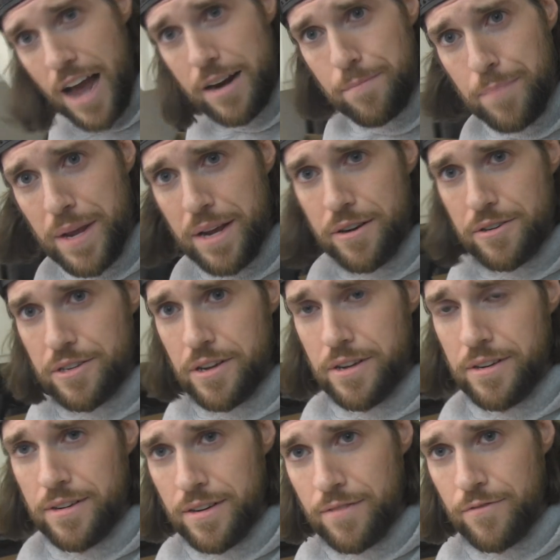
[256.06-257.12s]
Adam
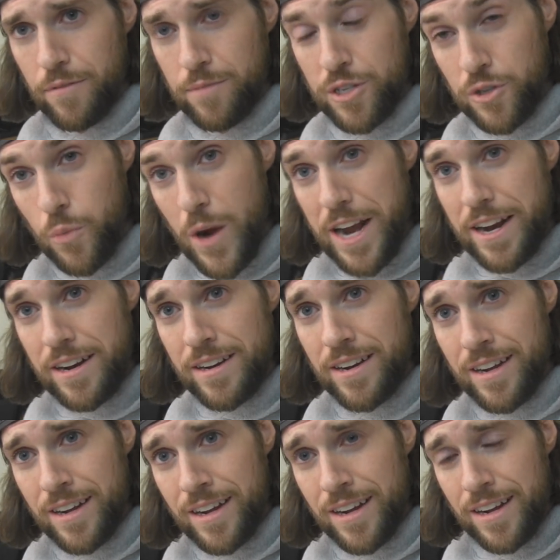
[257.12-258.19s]
Peterson from
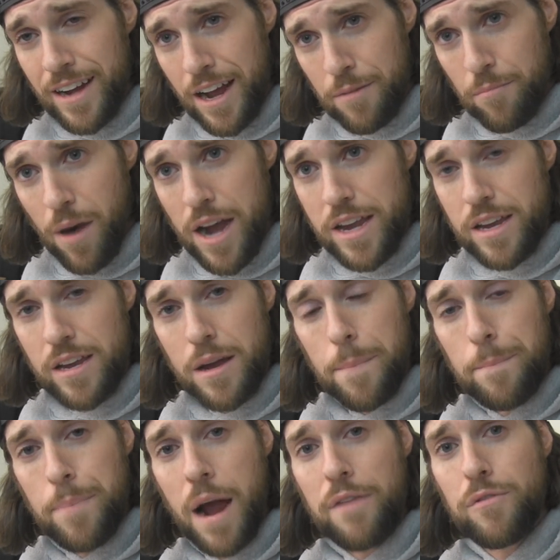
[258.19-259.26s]
Sweden and Mike
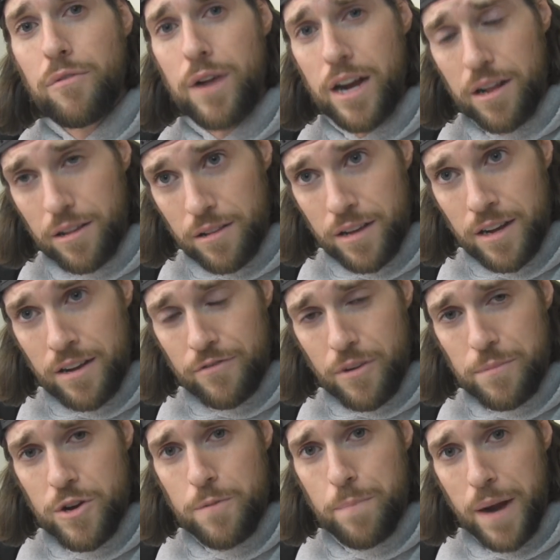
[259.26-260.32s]
Peverell
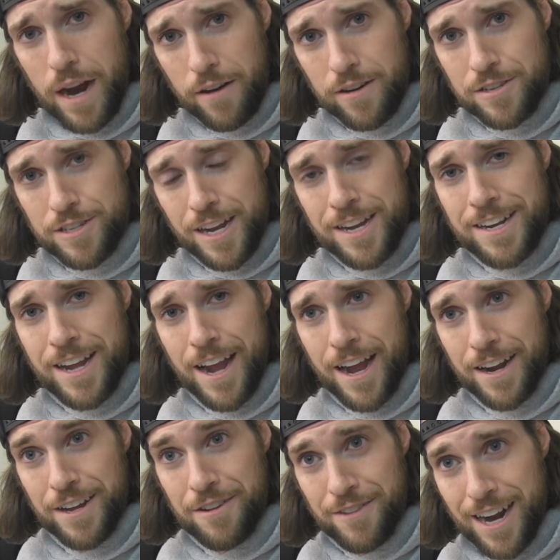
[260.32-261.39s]
from New Paris,
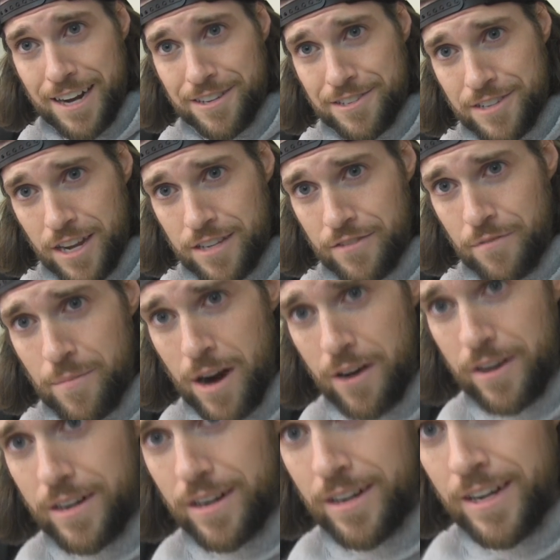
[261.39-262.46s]
Indiana, United States of
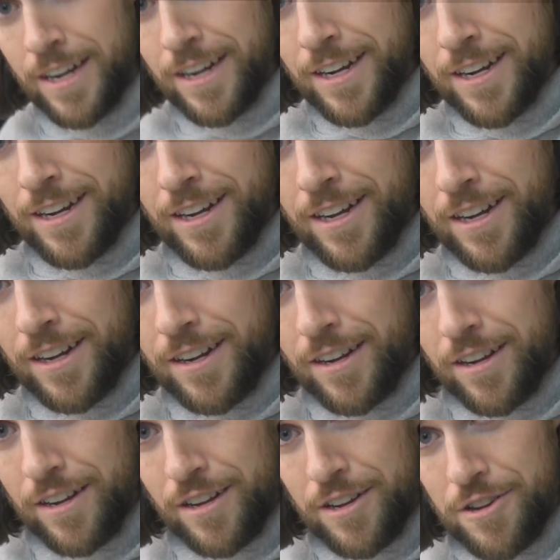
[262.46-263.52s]
America
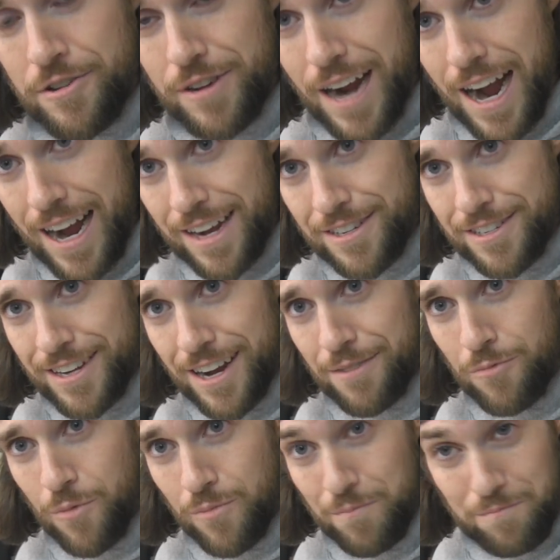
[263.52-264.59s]
you guys get
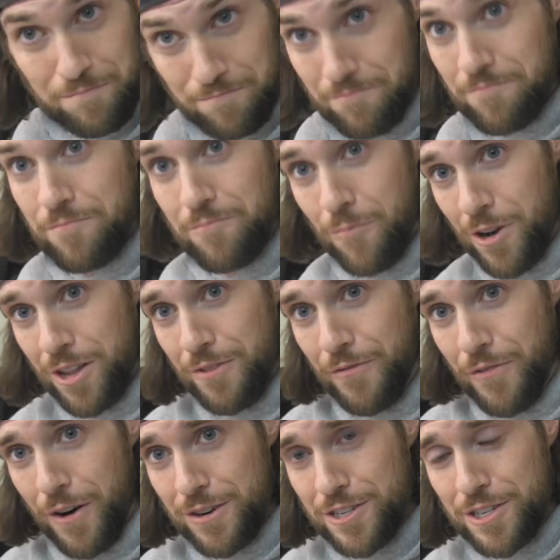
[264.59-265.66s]
one of
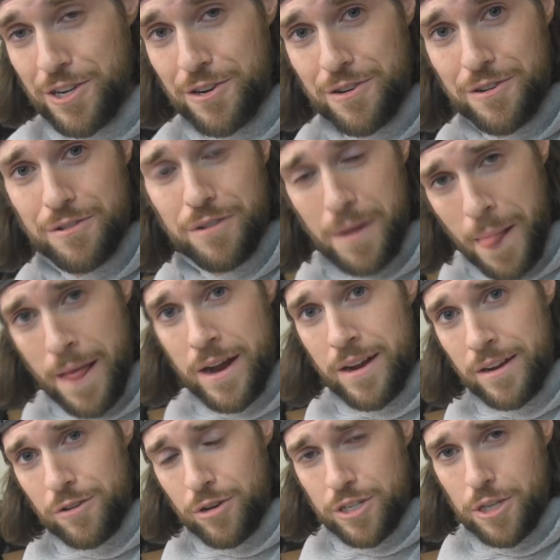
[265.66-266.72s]
the first two
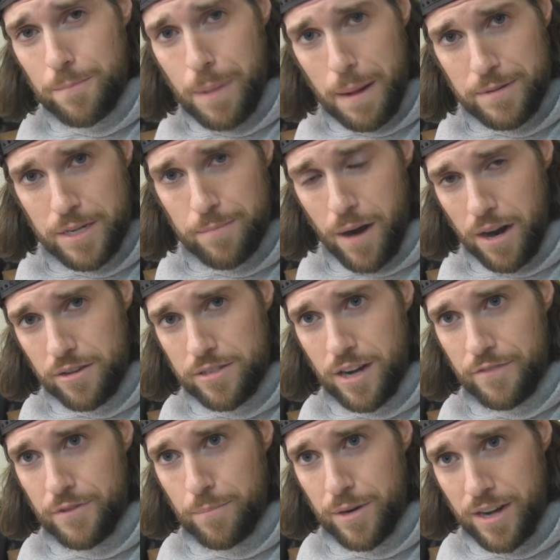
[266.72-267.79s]
Crystal Pepsi bottles
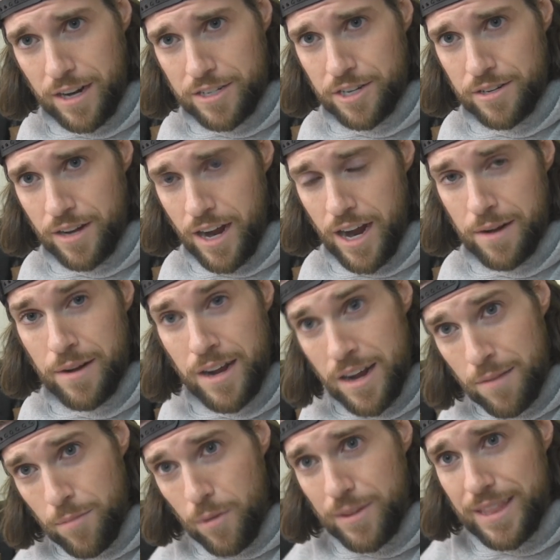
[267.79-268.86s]
off the production line.
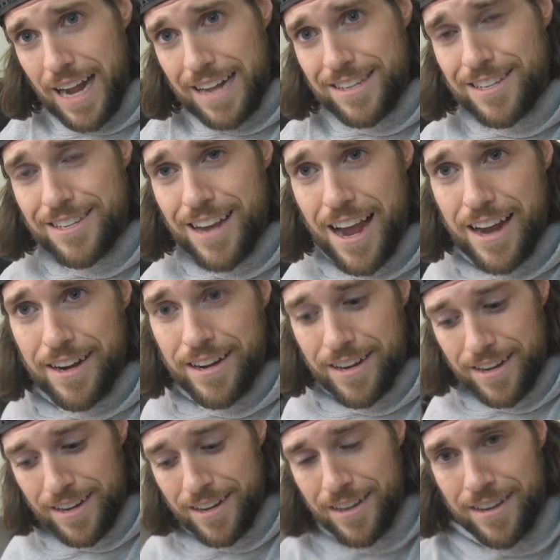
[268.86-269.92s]
But with that
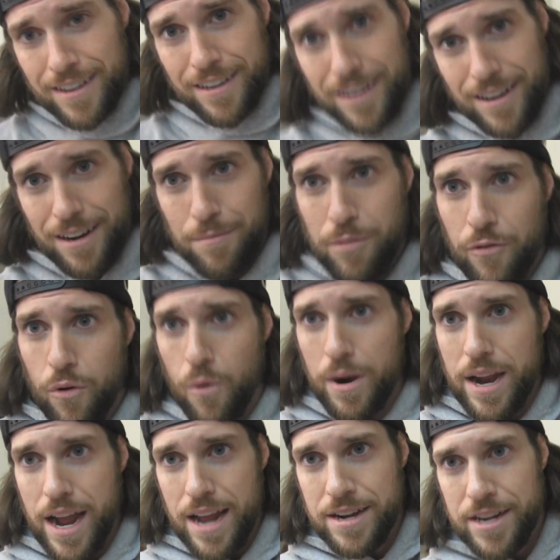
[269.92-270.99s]
said, uh, before
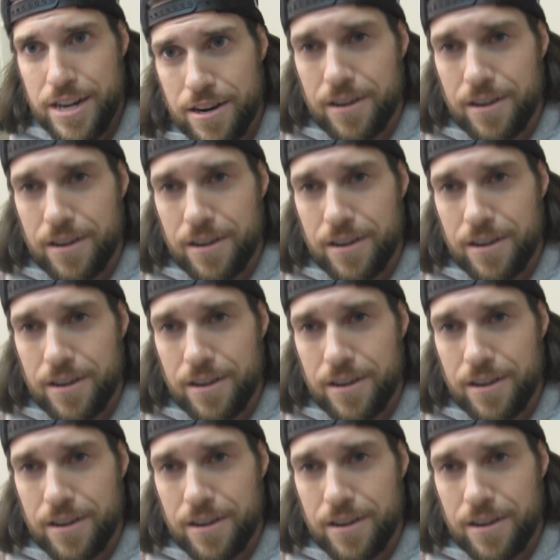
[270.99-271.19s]
we end